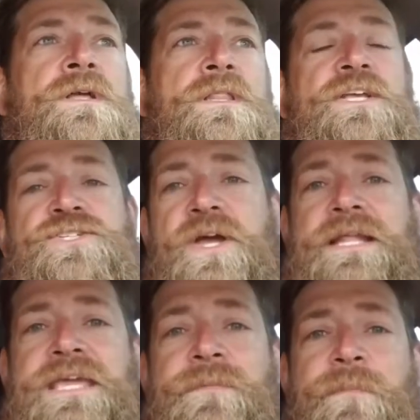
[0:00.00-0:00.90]
let's try
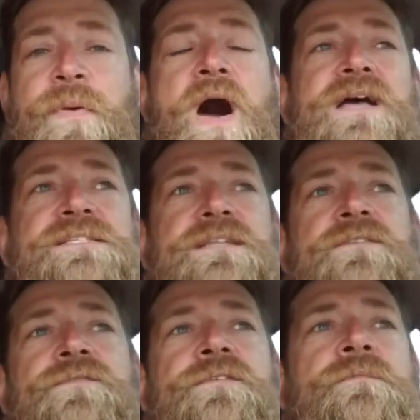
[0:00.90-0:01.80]
to keep it
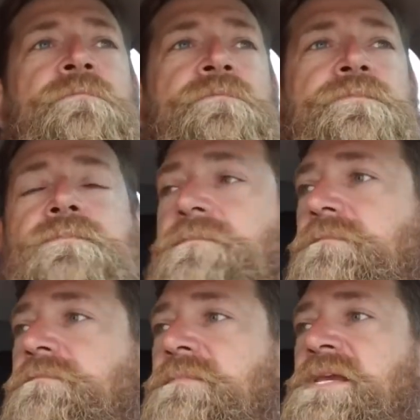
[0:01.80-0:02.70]
positive.
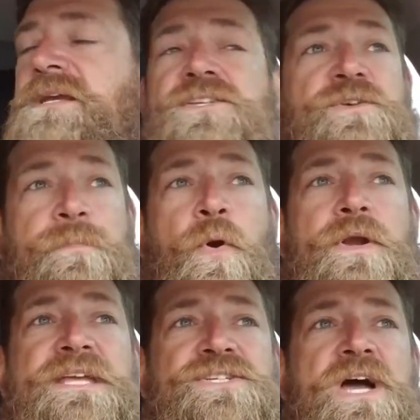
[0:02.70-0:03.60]

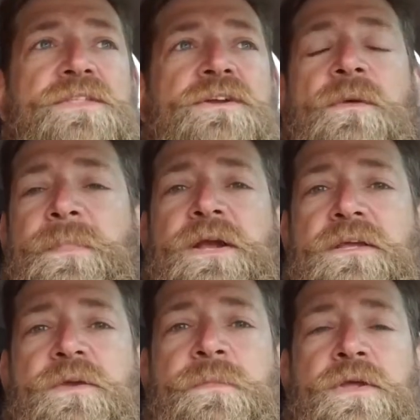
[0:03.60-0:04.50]
Support each other. The
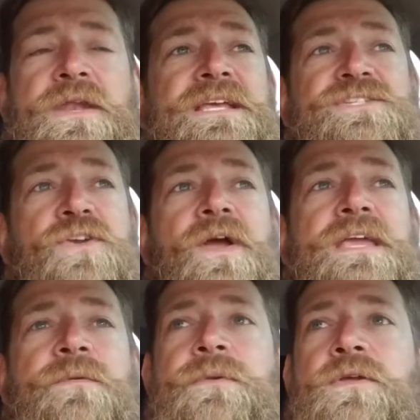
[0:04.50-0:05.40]
bearded community is a
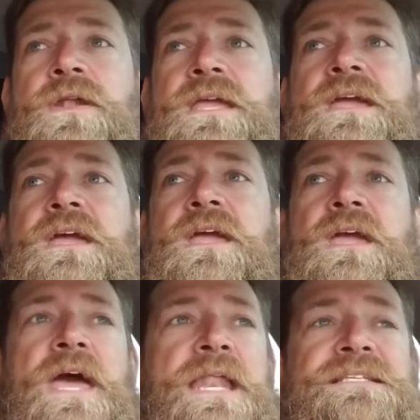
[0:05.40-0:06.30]
great community,
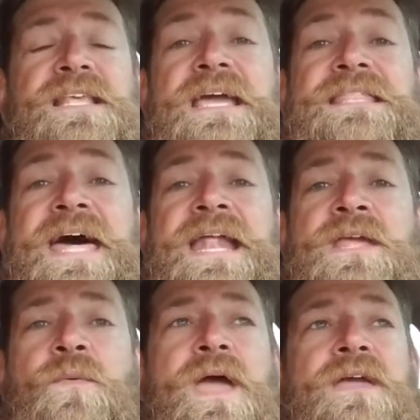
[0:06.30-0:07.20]
and it's like that
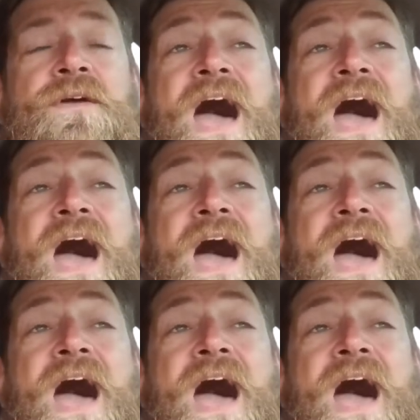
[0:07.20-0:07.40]
anyway.